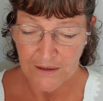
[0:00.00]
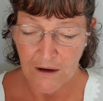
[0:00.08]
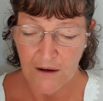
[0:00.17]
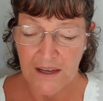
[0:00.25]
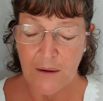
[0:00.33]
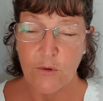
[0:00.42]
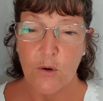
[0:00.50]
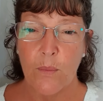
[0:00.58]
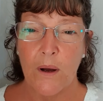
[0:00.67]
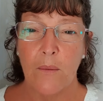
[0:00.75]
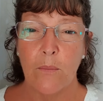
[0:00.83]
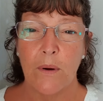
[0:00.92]
I am your
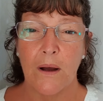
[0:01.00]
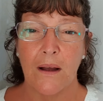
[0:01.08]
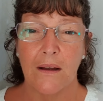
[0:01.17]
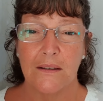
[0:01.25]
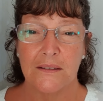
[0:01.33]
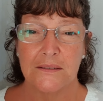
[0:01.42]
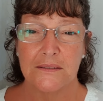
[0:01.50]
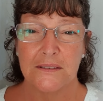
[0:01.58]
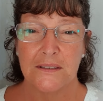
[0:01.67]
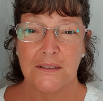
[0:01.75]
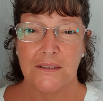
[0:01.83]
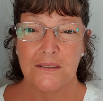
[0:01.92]
Papa.
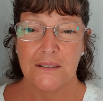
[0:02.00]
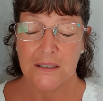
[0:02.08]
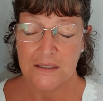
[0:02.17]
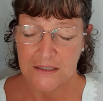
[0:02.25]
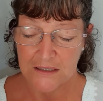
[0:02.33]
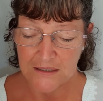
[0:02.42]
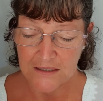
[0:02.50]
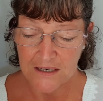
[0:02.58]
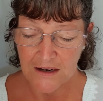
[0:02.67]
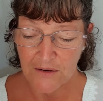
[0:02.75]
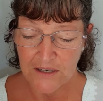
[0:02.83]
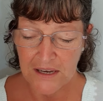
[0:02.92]

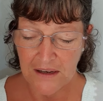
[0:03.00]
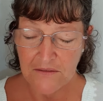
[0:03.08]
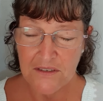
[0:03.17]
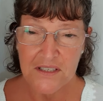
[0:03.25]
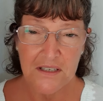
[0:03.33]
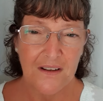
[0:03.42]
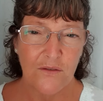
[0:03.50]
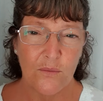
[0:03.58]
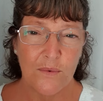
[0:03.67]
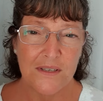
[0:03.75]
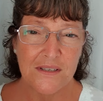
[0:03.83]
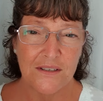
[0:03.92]
Now, he gave this another
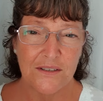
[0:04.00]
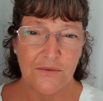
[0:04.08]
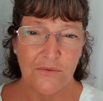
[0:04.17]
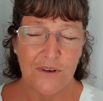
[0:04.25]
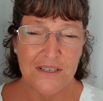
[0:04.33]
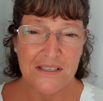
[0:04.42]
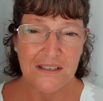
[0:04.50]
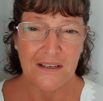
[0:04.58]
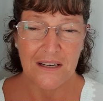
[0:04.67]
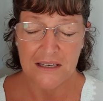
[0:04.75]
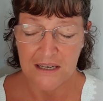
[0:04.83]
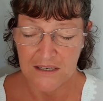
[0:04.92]
message
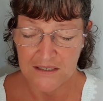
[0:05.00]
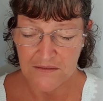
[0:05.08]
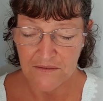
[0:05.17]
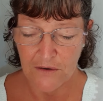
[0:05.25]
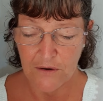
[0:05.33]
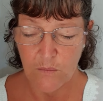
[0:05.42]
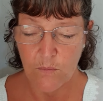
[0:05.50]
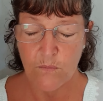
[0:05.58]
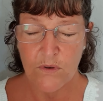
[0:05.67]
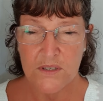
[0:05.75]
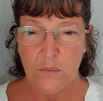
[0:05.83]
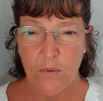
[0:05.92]
recently, and it's a very,
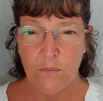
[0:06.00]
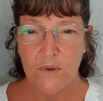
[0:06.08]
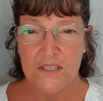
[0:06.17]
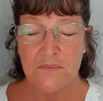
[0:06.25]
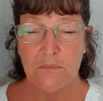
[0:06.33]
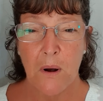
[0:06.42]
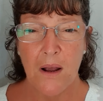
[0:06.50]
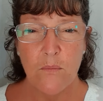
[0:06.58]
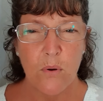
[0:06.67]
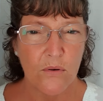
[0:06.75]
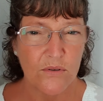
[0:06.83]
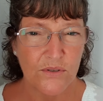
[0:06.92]
it's, it's my
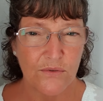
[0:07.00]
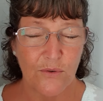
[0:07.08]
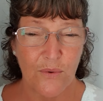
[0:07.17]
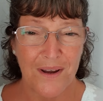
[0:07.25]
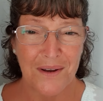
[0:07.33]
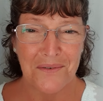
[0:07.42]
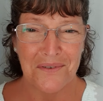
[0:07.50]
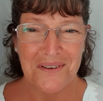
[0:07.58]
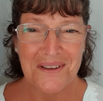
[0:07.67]
personal way of